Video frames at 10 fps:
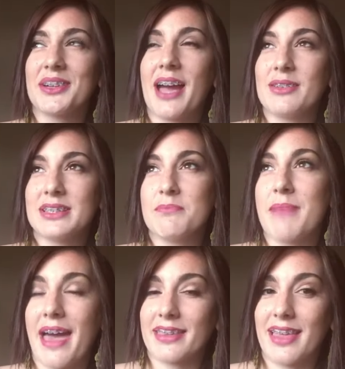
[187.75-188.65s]
I was in
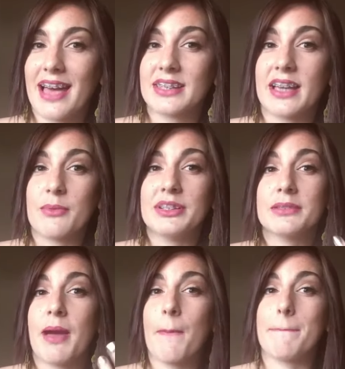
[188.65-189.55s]
math class. I went
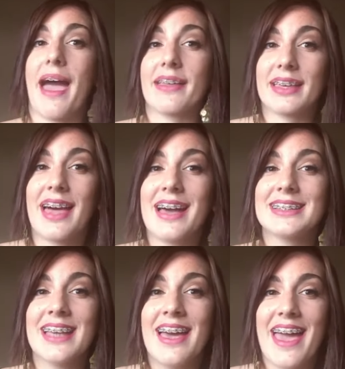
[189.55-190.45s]
to my math
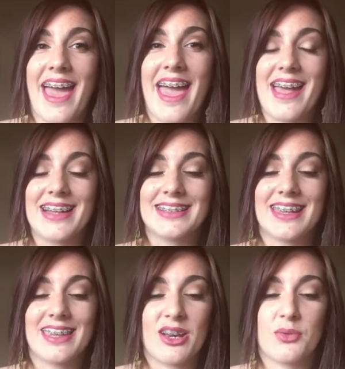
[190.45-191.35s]
class, and
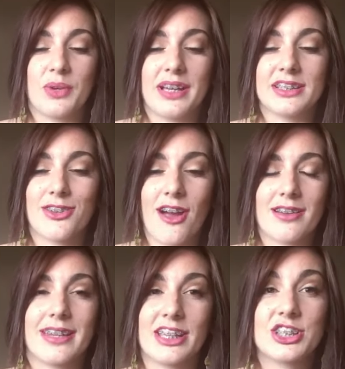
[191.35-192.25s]
there was
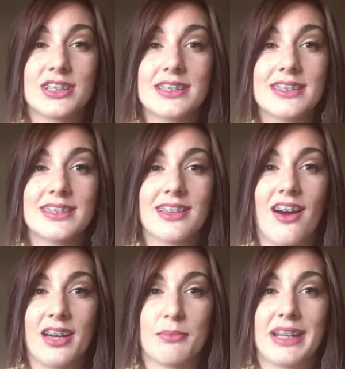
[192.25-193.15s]
carnations
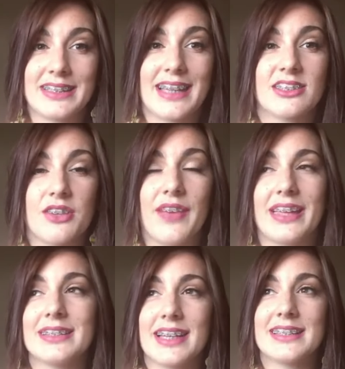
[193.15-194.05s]
on my desk on
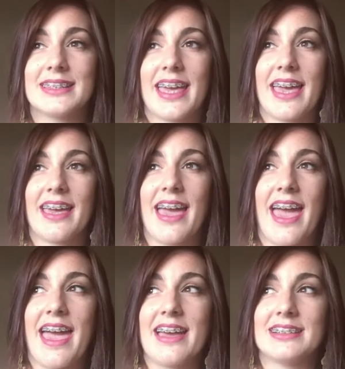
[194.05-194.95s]
Valentine's Day,
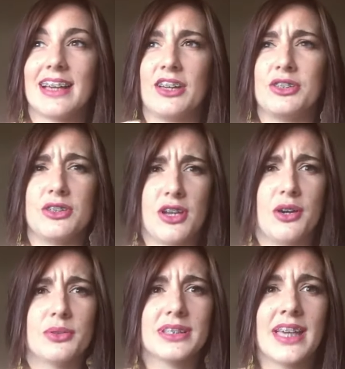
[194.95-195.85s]
and a
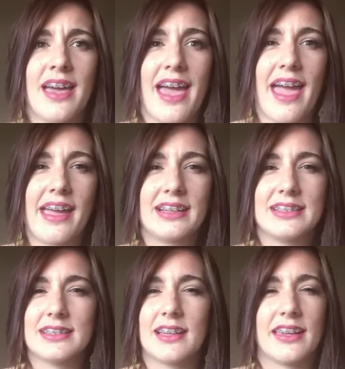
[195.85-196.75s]
note,
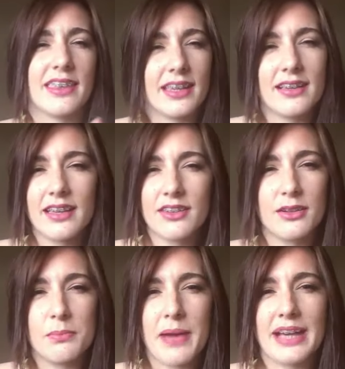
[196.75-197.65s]
and I think a
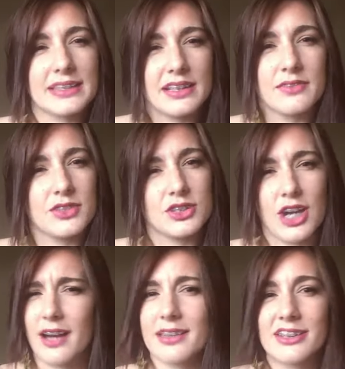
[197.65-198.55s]
little basket of
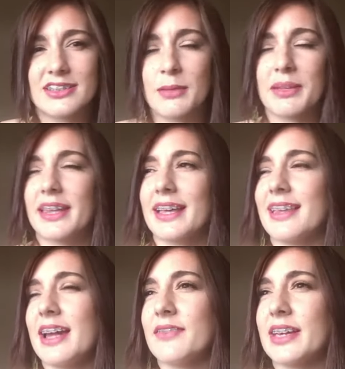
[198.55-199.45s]
chocolate or something like
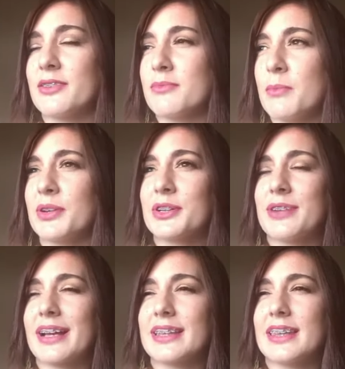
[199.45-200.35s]
that, if I can remember
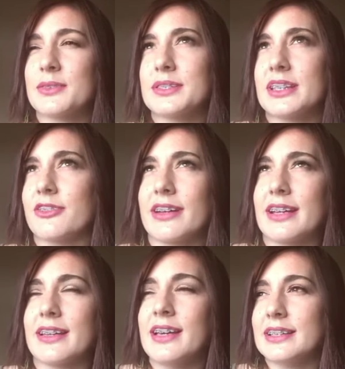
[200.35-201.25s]
correctly. This was in
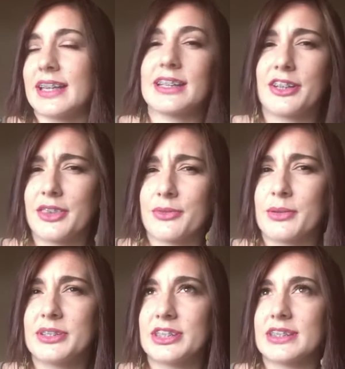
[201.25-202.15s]
grade secondary 3,
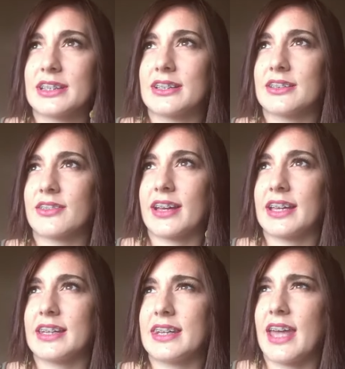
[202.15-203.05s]
which is in
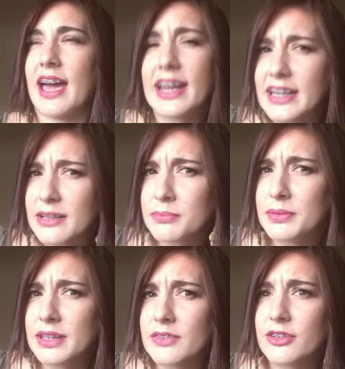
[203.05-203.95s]
grade 9, I
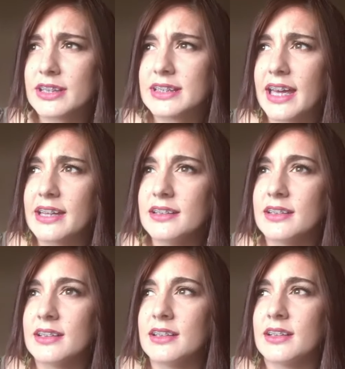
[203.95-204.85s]
believe, or grade 10?
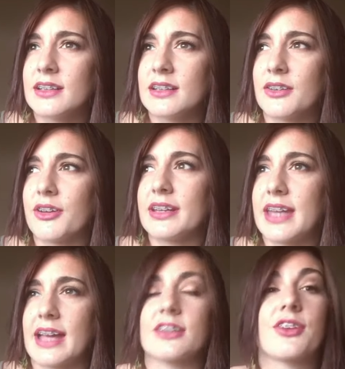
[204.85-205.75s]
No,
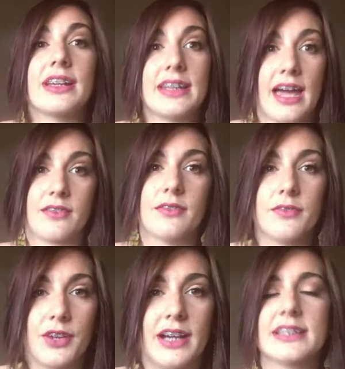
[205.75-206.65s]
grade 9
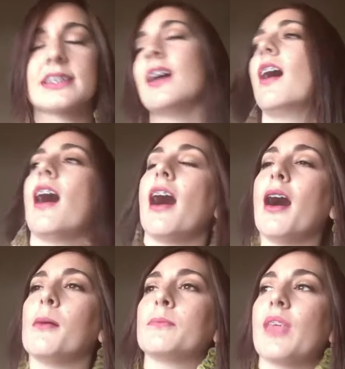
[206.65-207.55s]
for us.
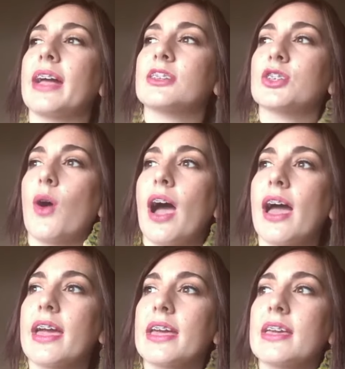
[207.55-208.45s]
And so
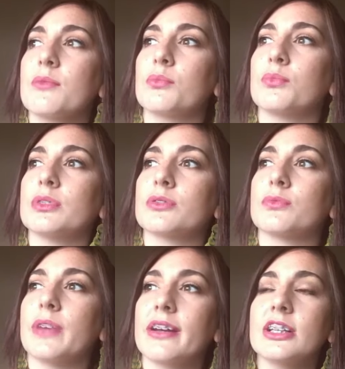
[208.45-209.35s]
I was
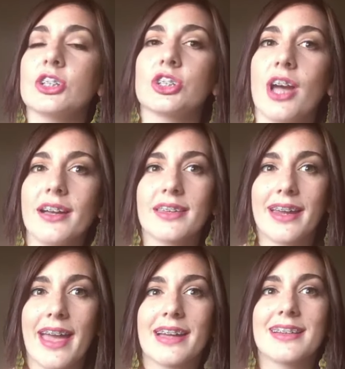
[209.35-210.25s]
very shocked that
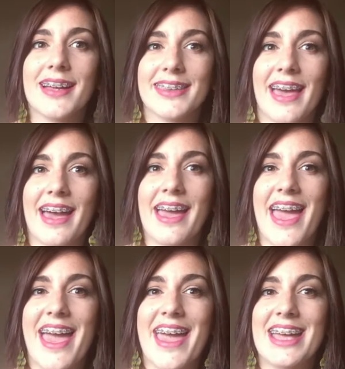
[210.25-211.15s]
I had got that,
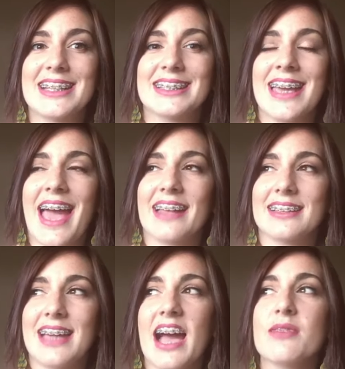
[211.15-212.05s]
and at
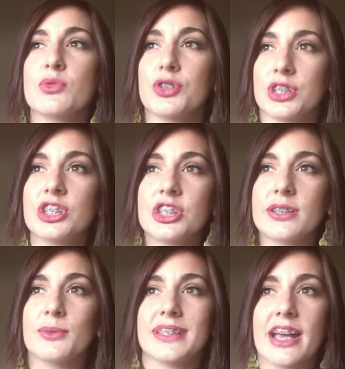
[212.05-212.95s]
the time,
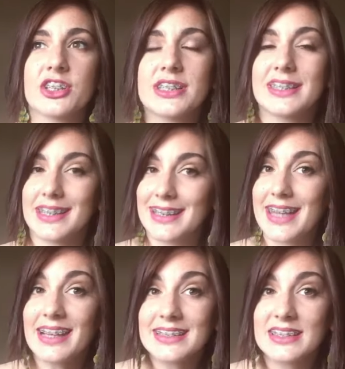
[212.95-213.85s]
Christian was actually sitting
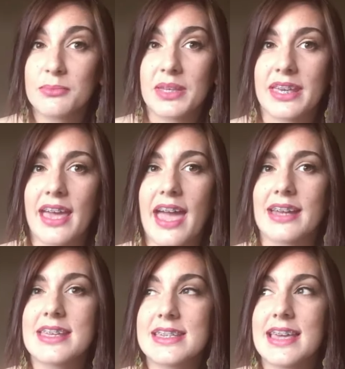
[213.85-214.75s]
next to me,
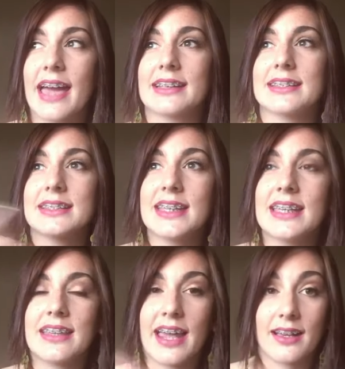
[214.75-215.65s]
and he had
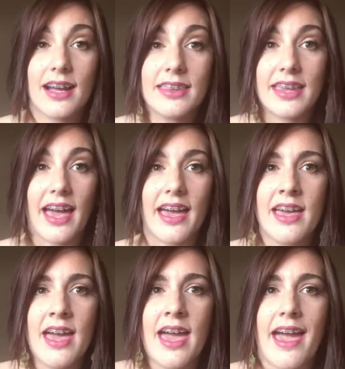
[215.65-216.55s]
seen that I got that,
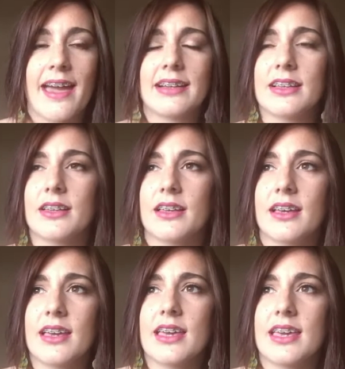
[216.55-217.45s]
and
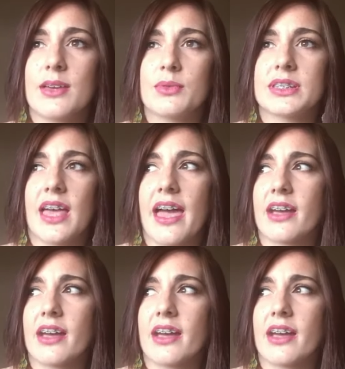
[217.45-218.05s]
he was